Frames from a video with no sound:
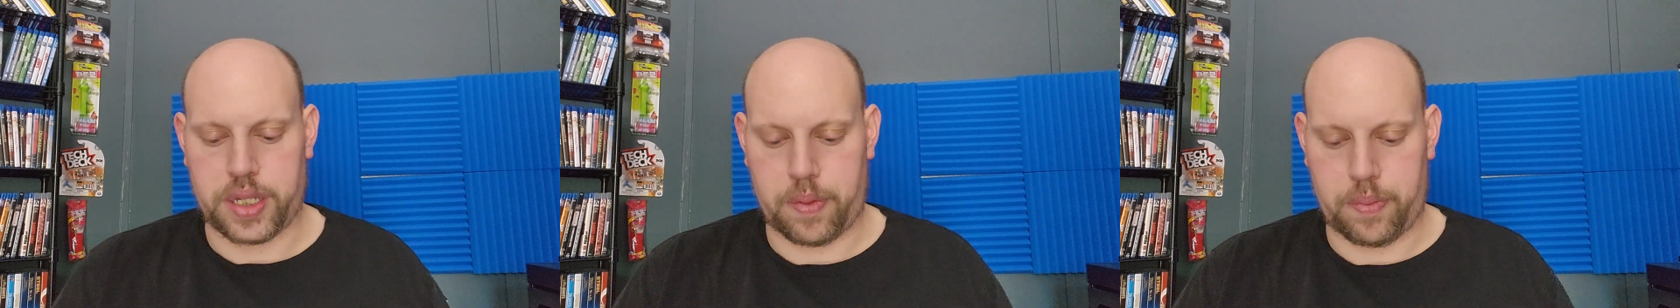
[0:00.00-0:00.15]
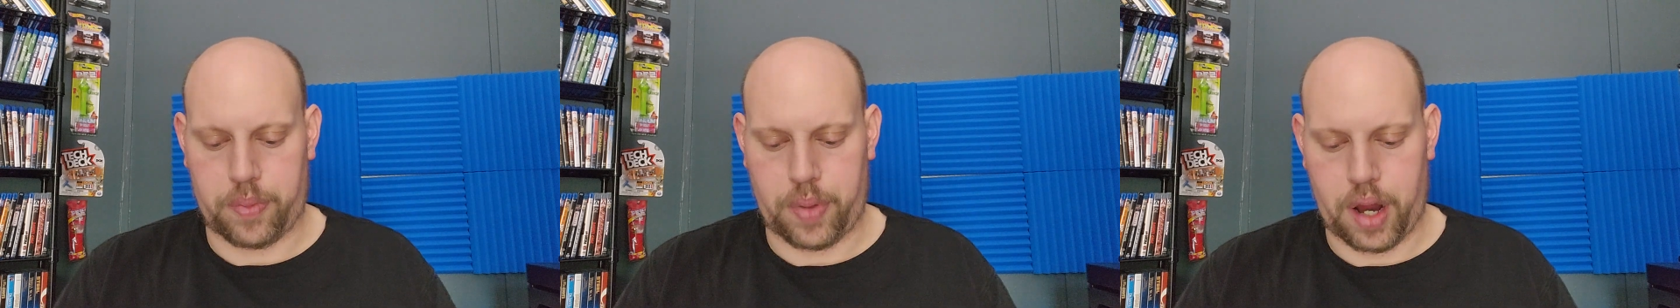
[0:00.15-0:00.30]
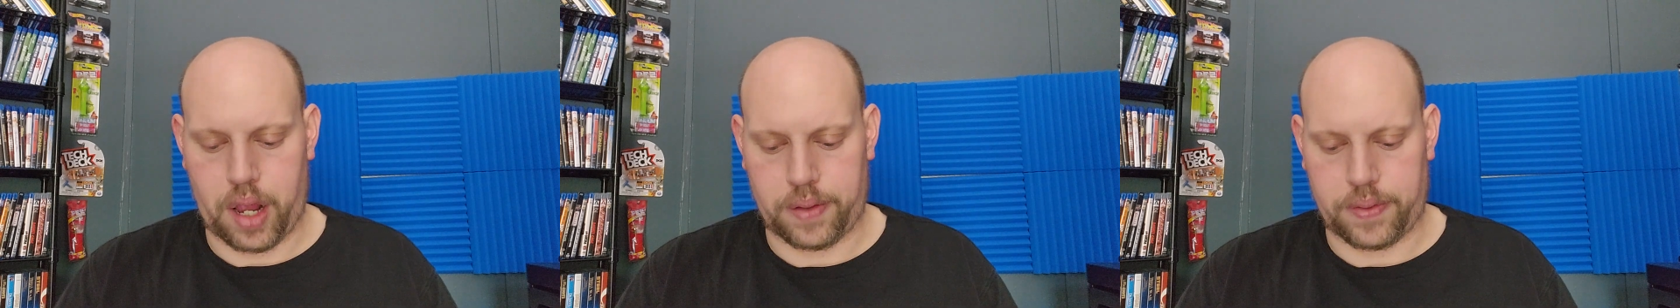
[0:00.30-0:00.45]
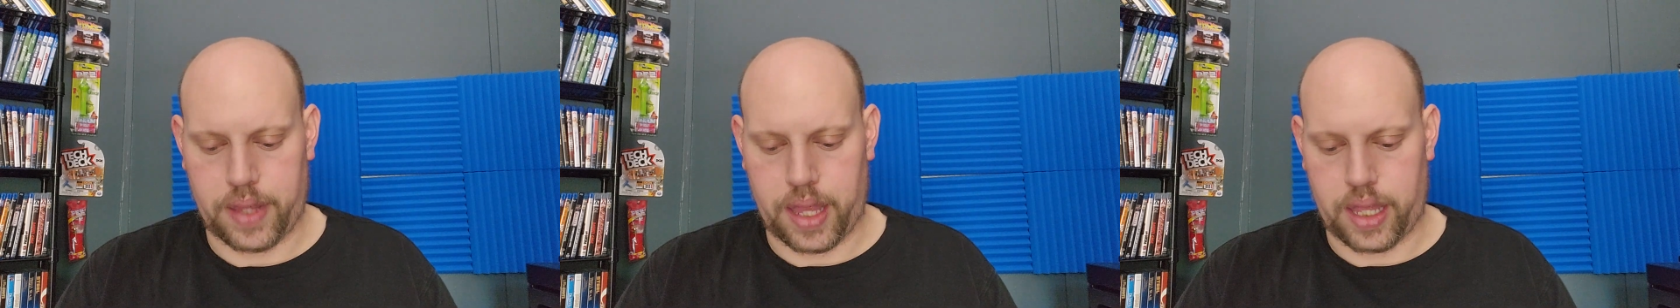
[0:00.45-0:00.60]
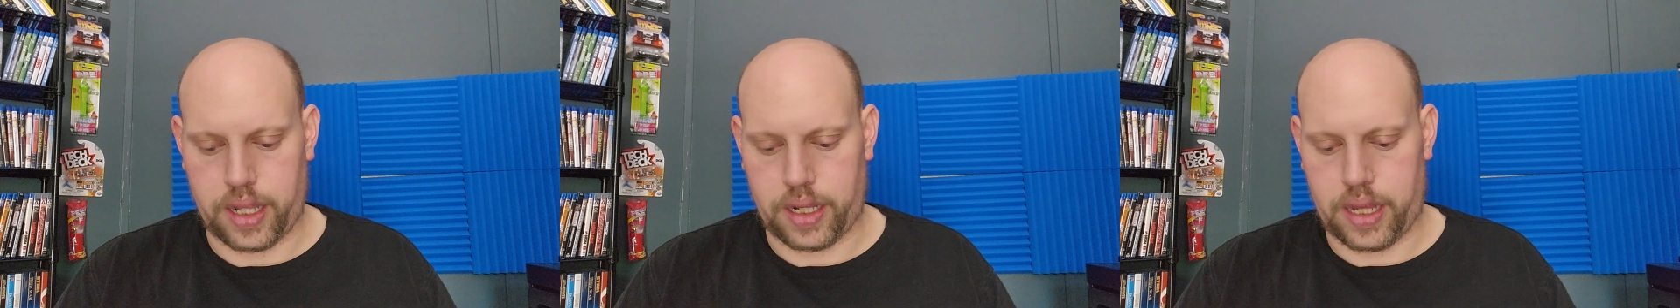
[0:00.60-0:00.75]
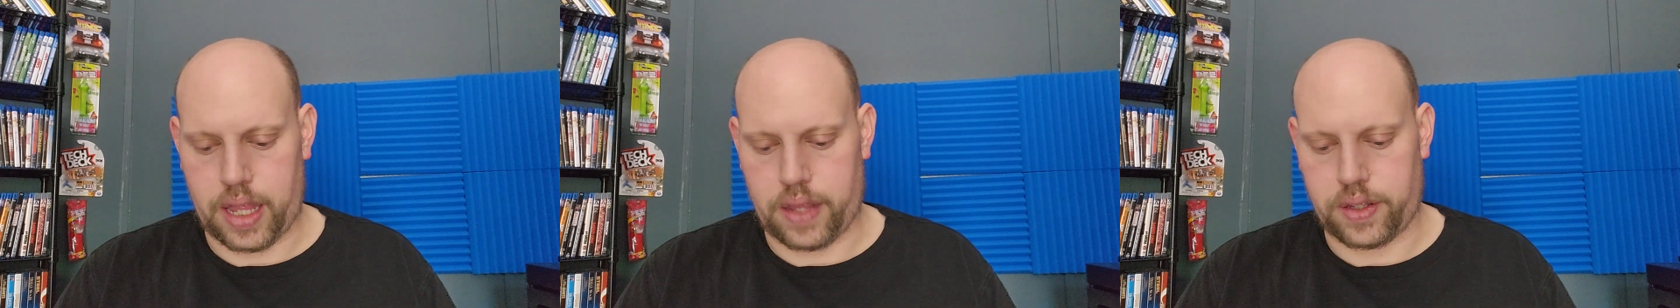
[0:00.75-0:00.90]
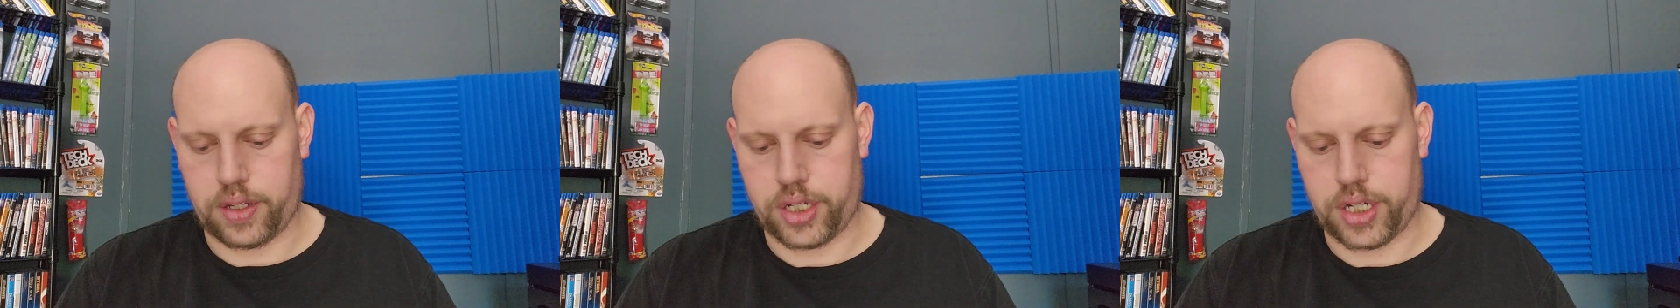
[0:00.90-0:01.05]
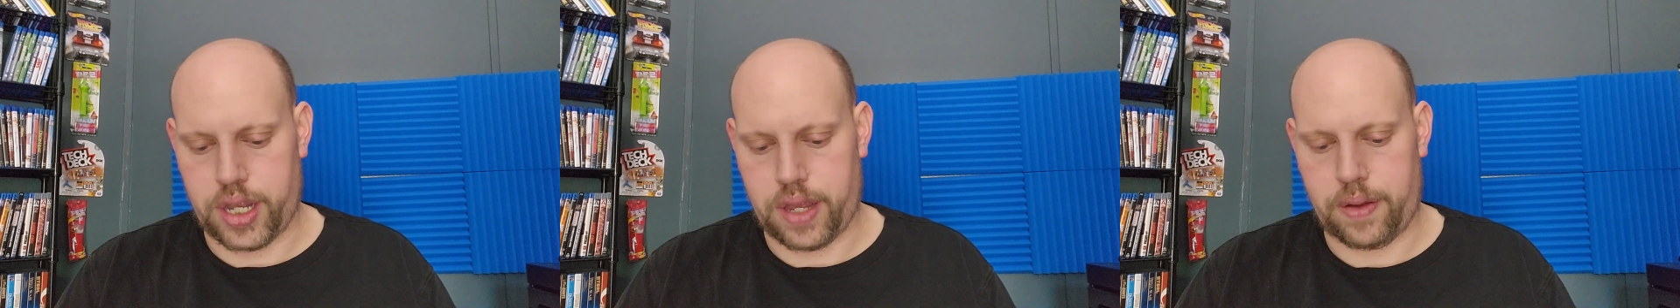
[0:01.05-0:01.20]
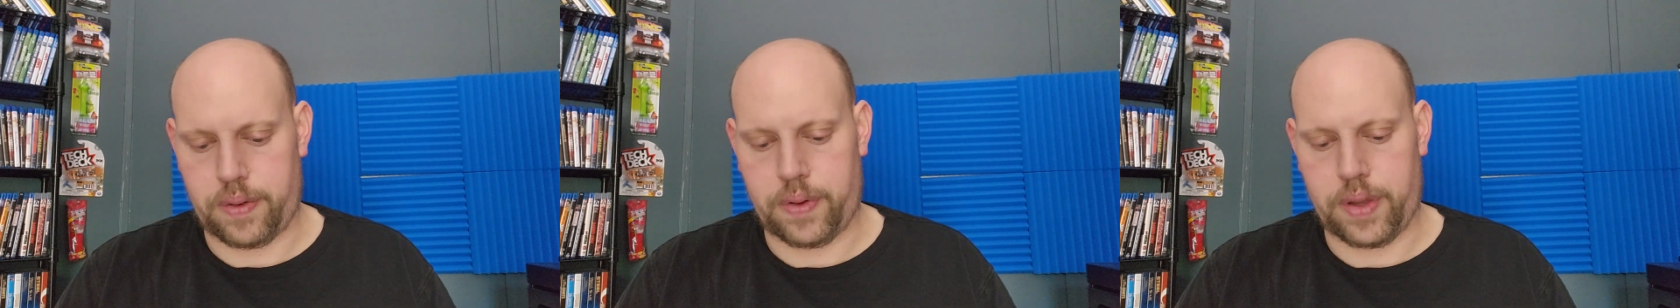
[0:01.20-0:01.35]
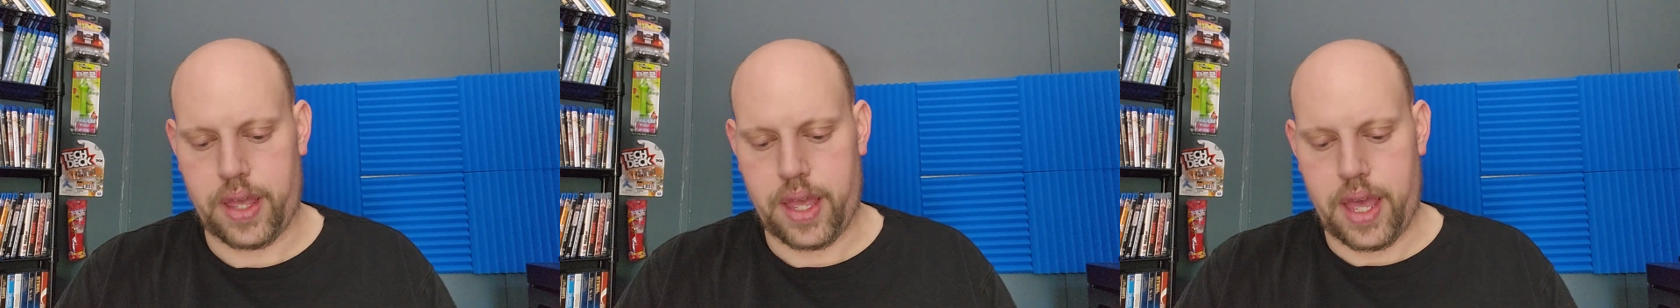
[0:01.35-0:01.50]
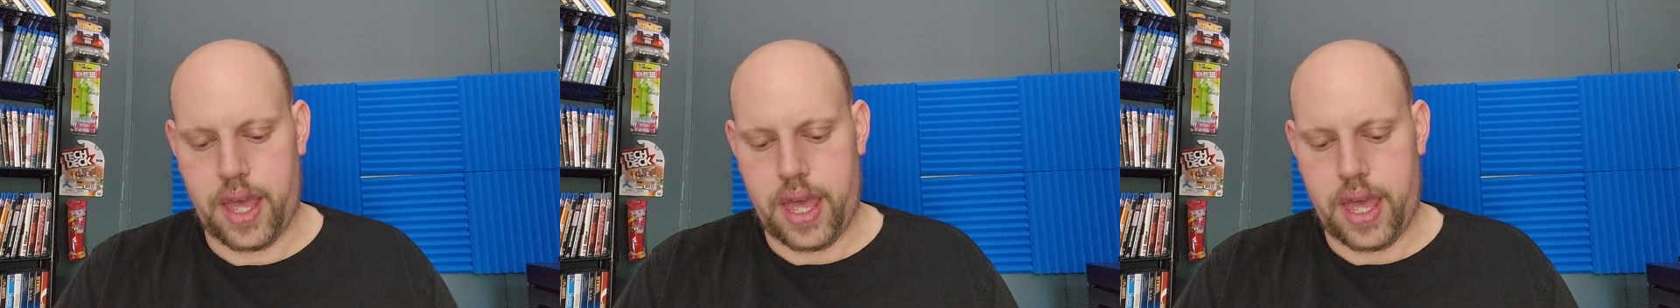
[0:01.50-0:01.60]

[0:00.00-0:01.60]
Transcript: I'm probably not allowed to show.